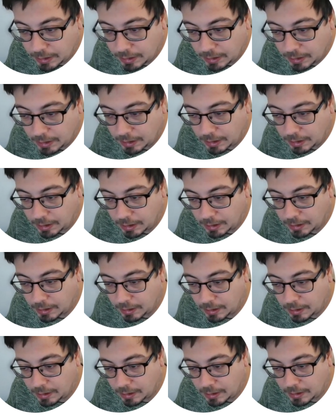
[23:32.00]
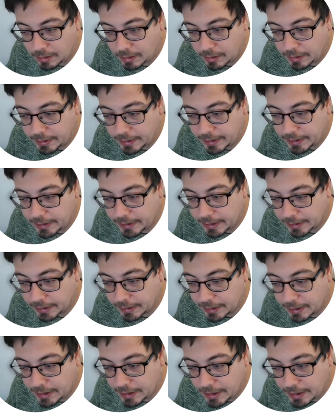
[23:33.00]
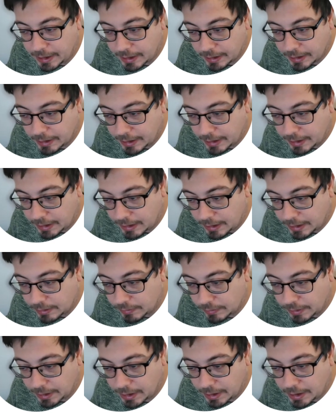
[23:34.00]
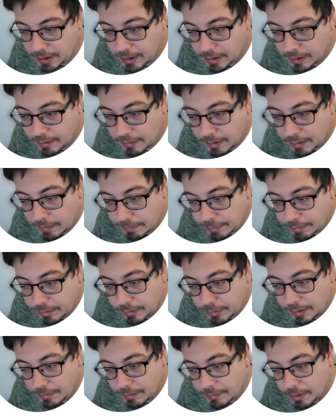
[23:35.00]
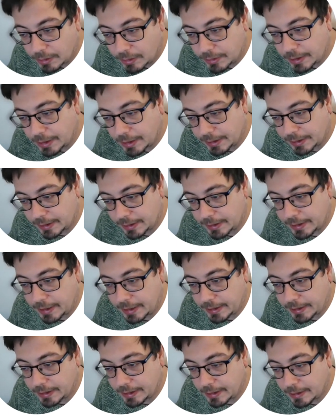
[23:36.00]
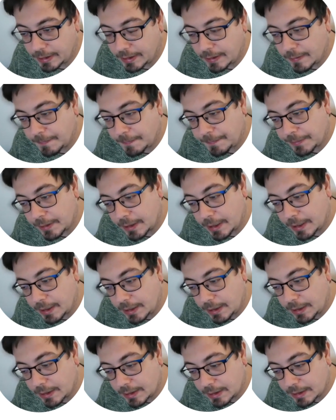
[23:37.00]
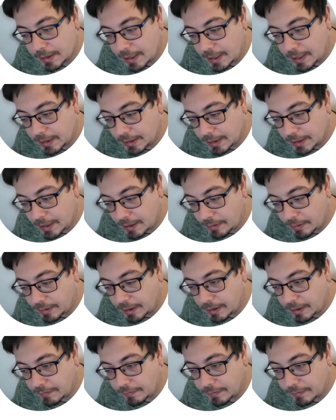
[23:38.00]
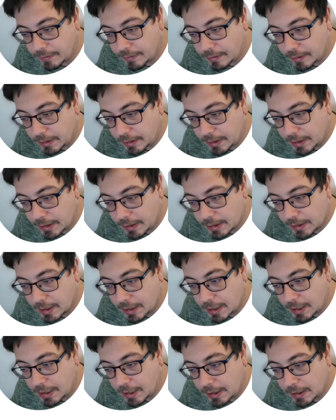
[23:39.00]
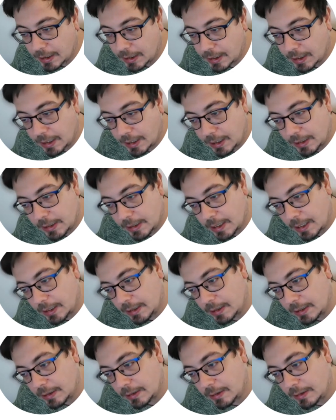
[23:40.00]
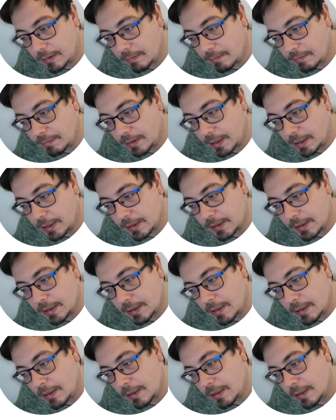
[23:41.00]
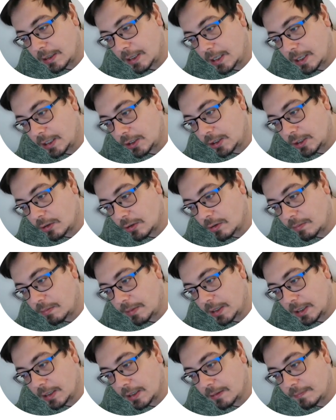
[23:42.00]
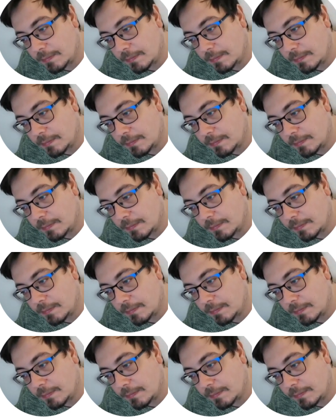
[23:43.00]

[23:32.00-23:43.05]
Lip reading: a dagger here and this one here and put them on the other side, and inside now we have this a dagger plus h omega